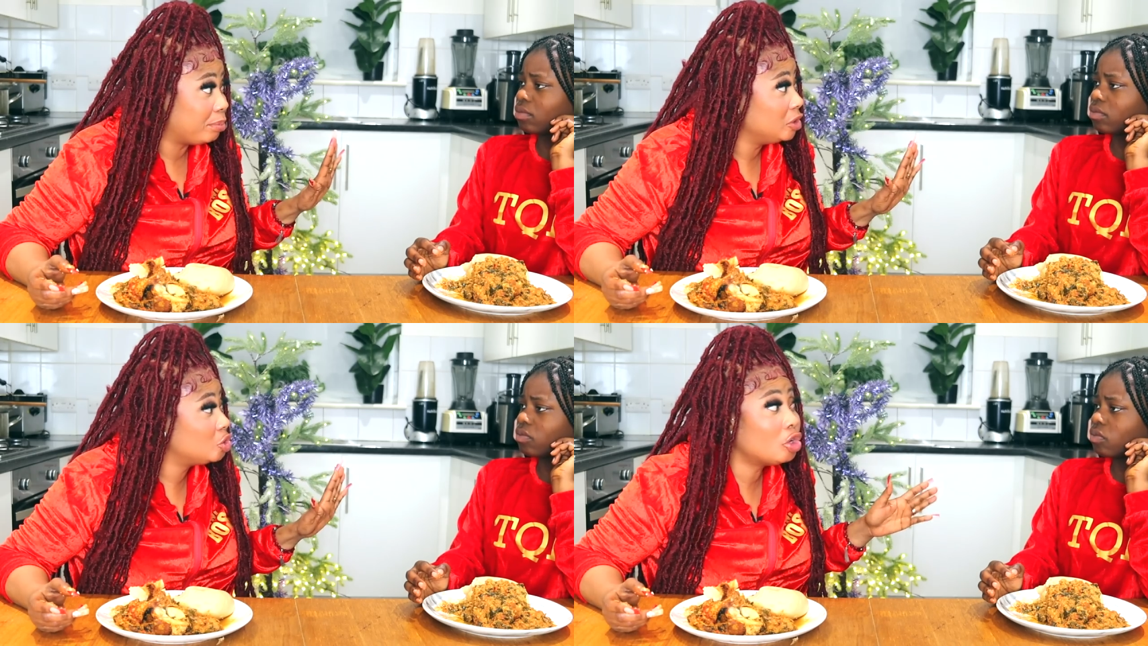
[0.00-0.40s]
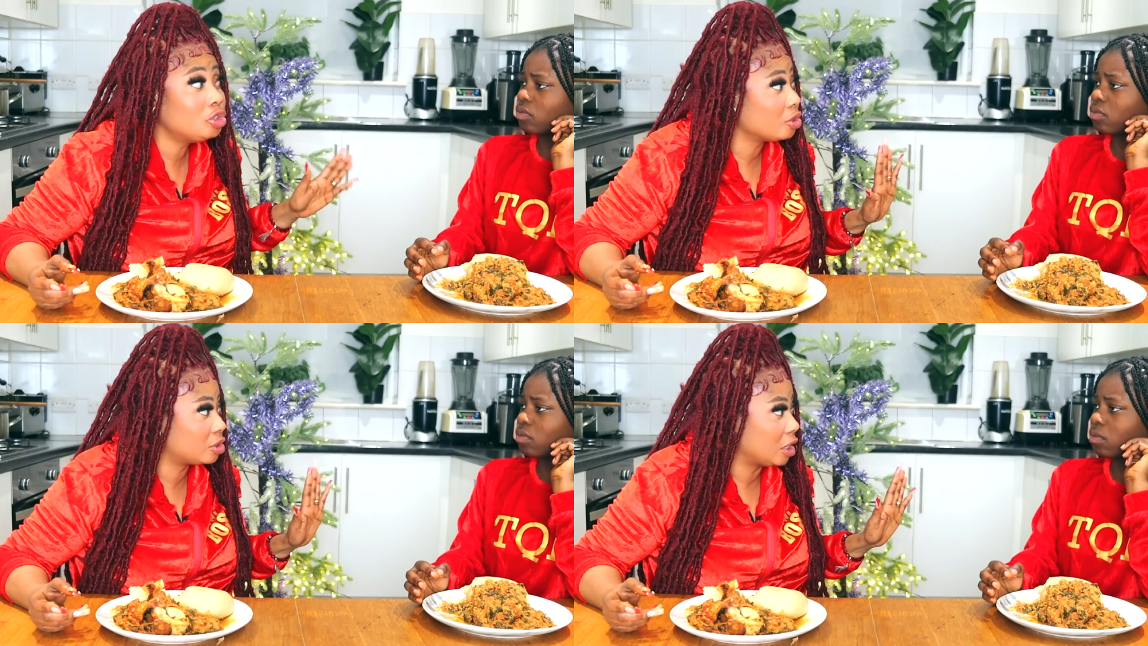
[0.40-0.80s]
Speaker 1: please don't
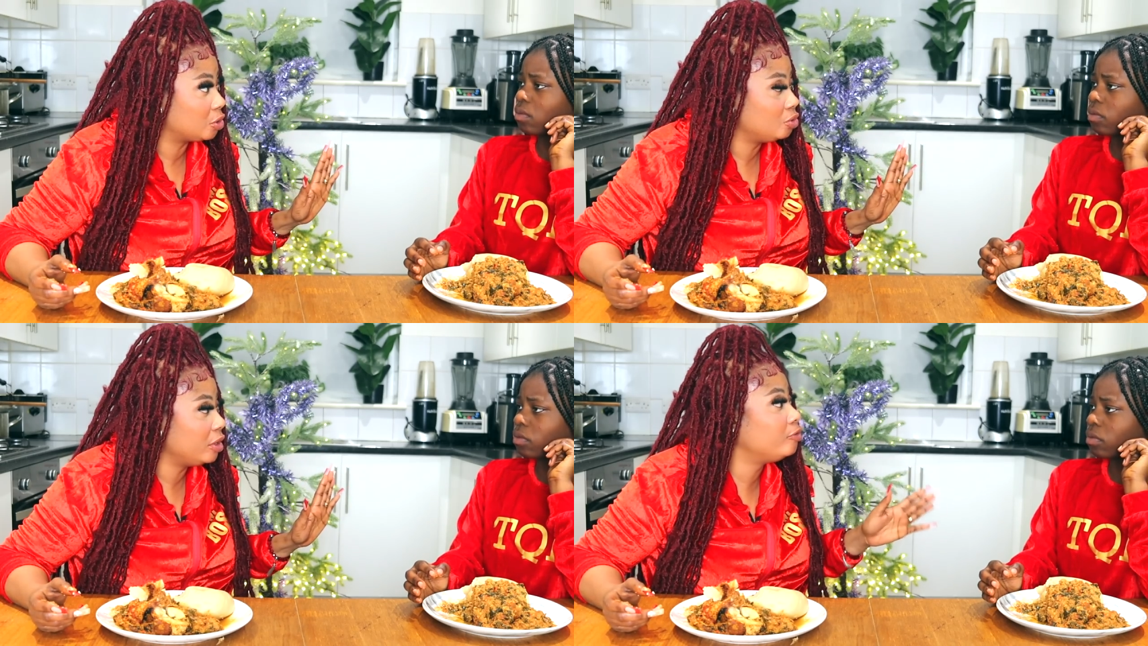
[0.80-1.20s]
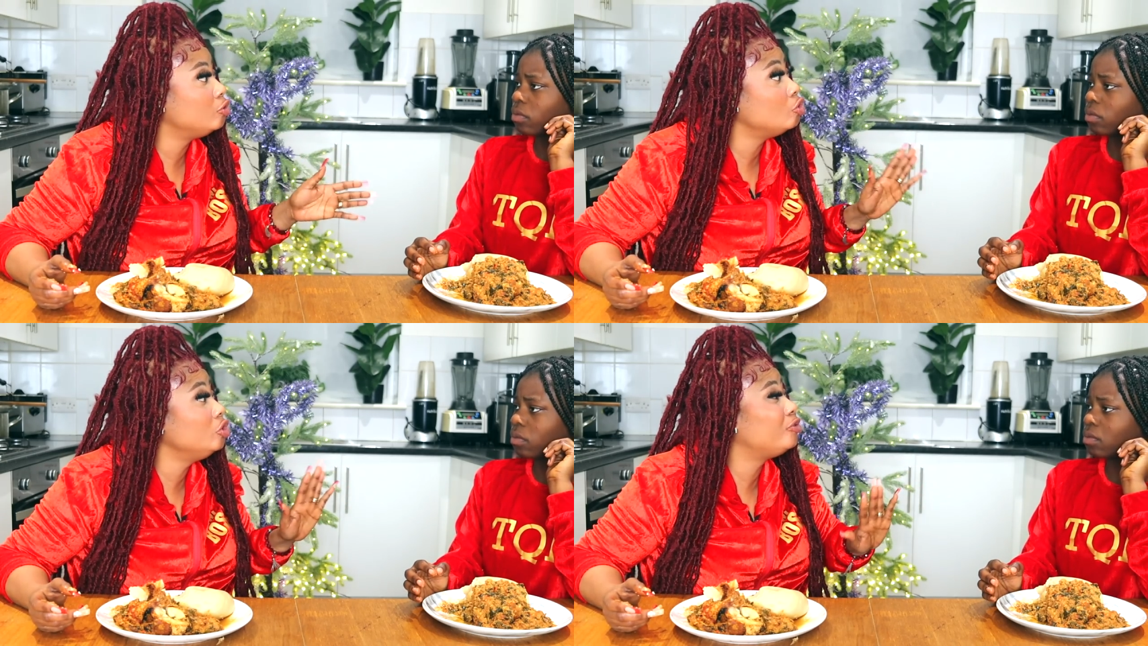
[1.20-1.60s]
just start today. If you
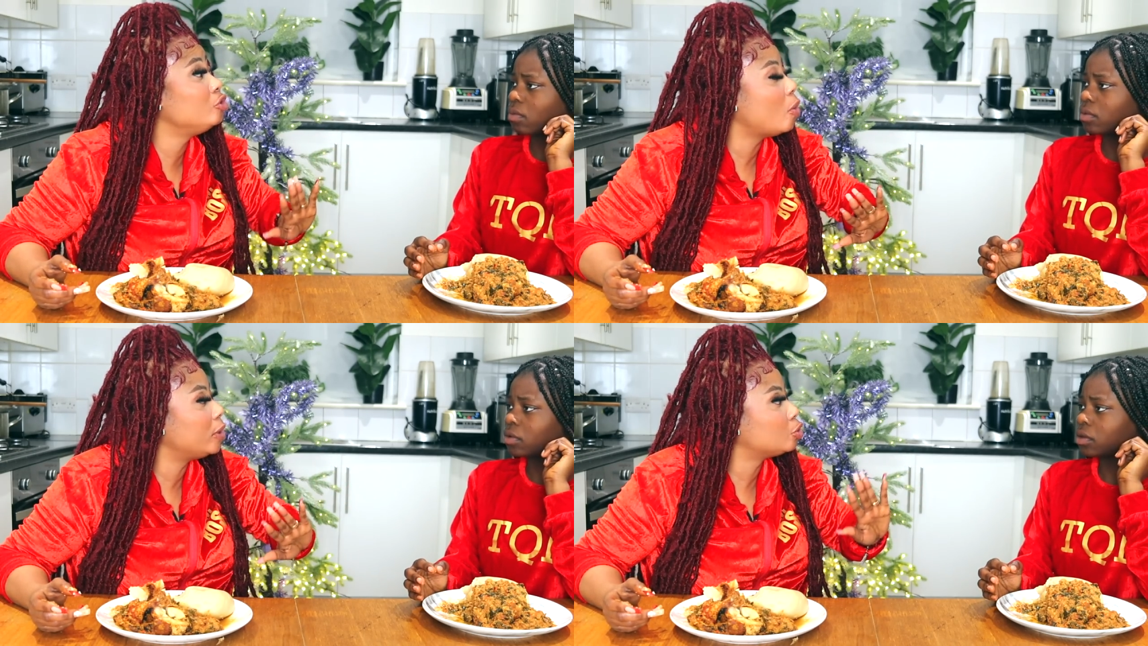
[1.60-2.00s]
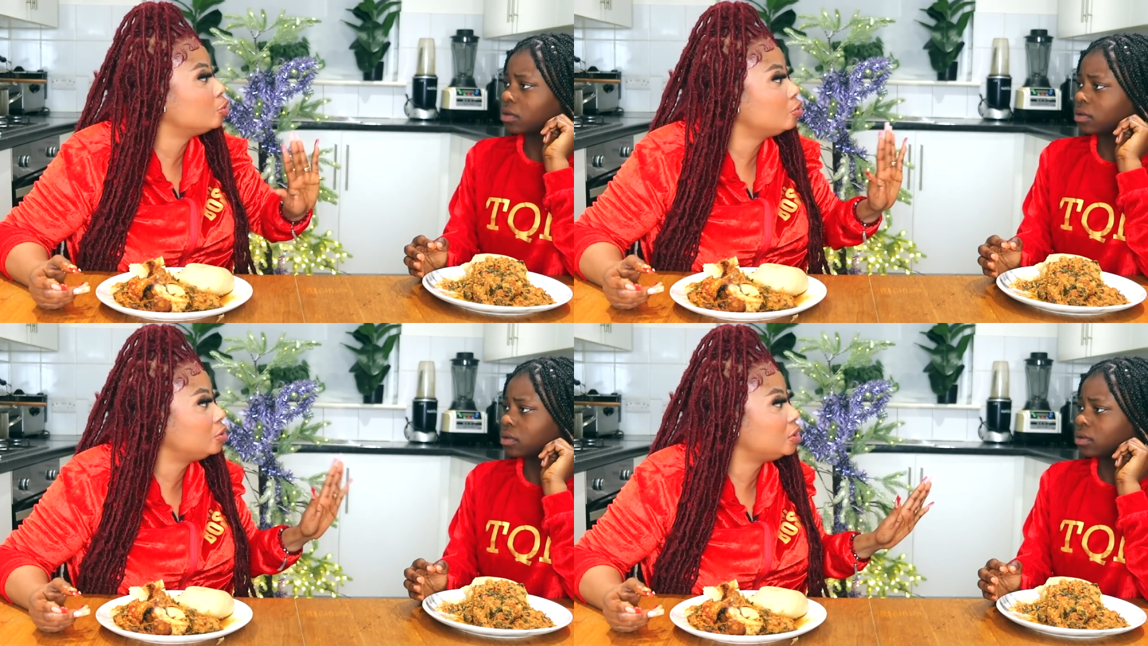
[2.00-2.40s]
don't, if you don't want to
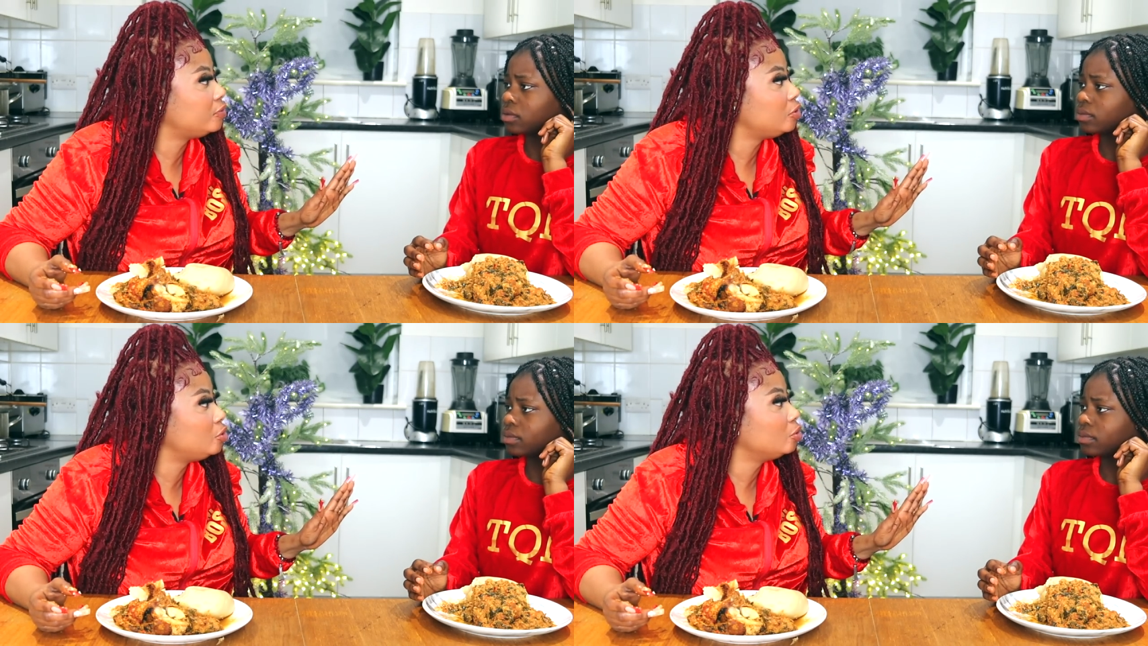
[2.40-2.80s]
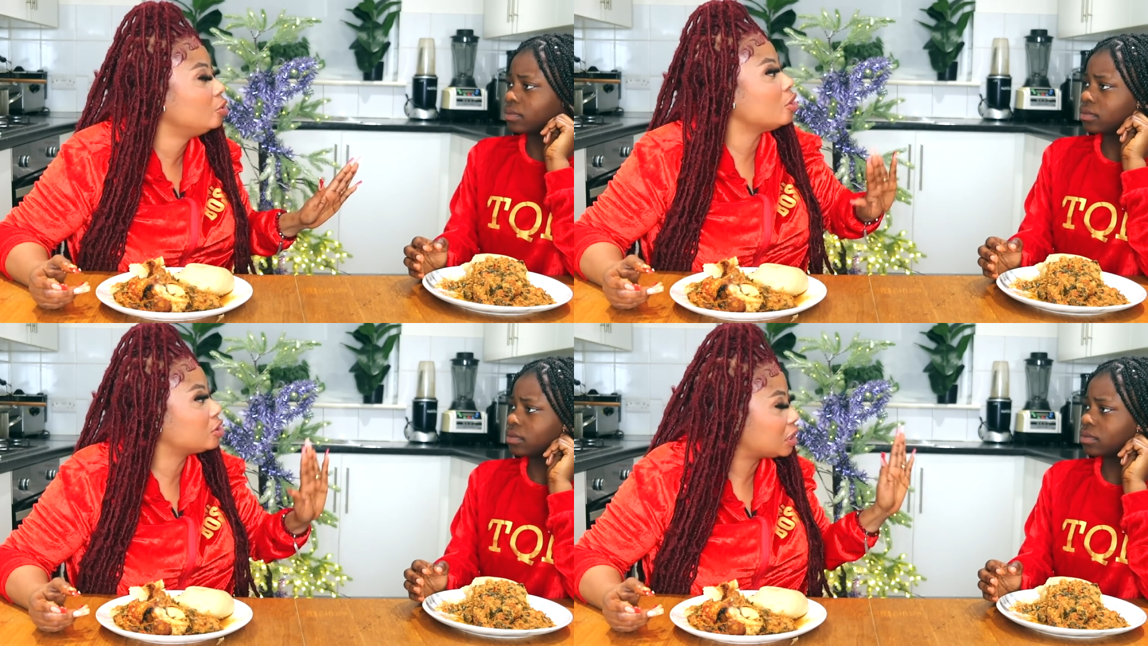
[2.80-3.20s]
do this video,
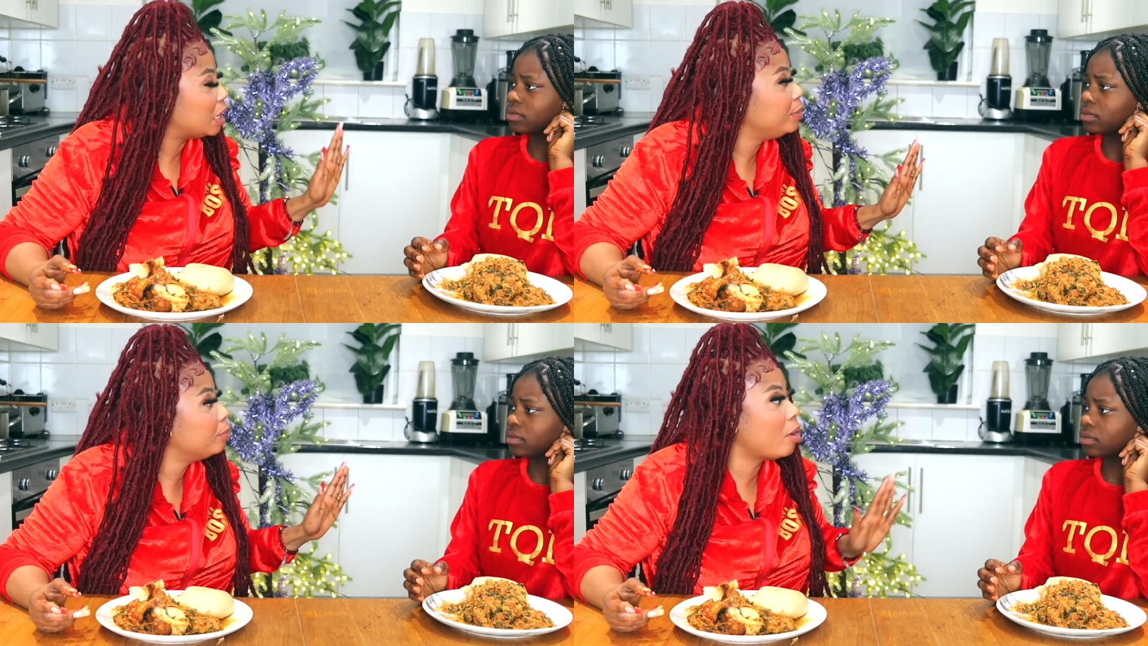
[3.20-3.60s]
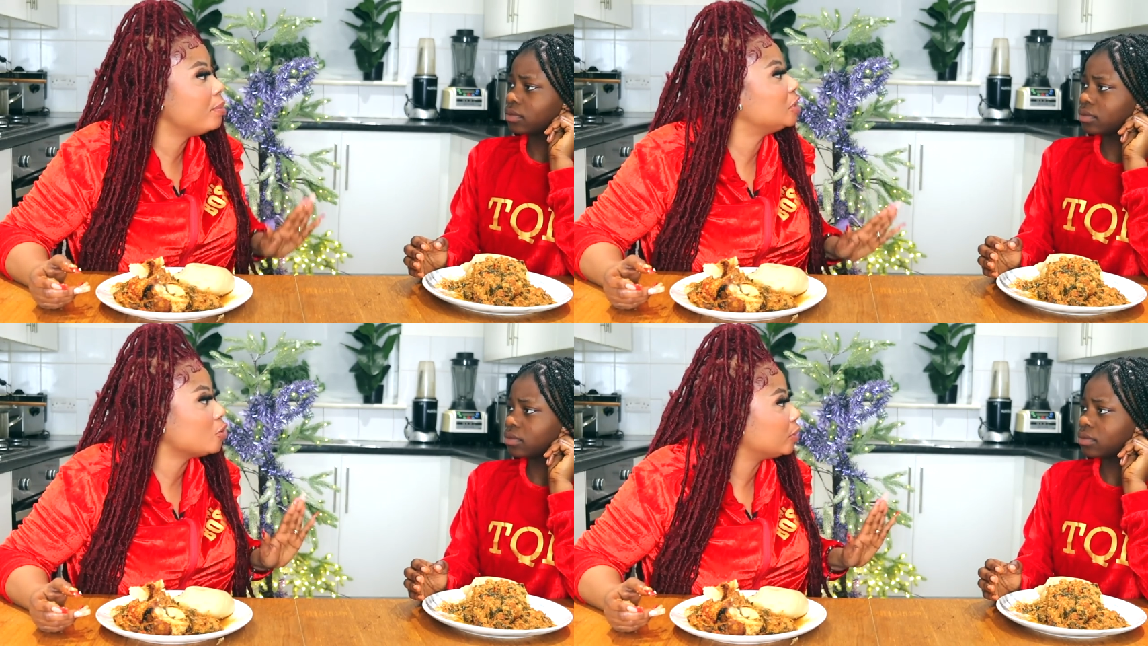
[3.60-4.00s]
just tell me, mommy,
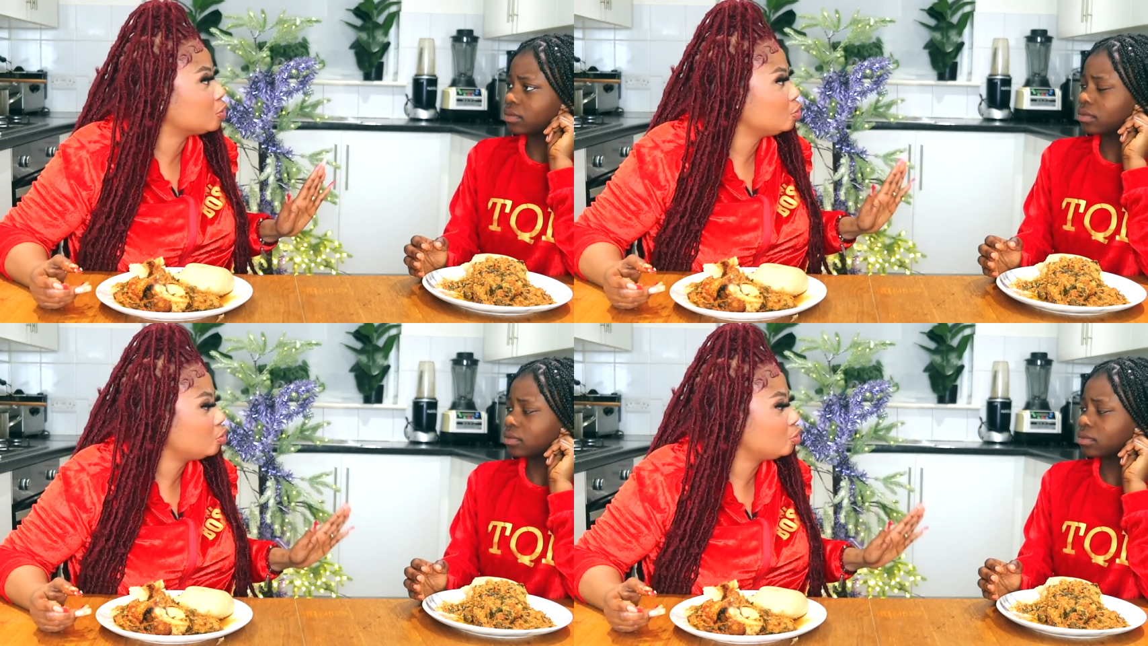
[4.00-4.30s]
I don't want to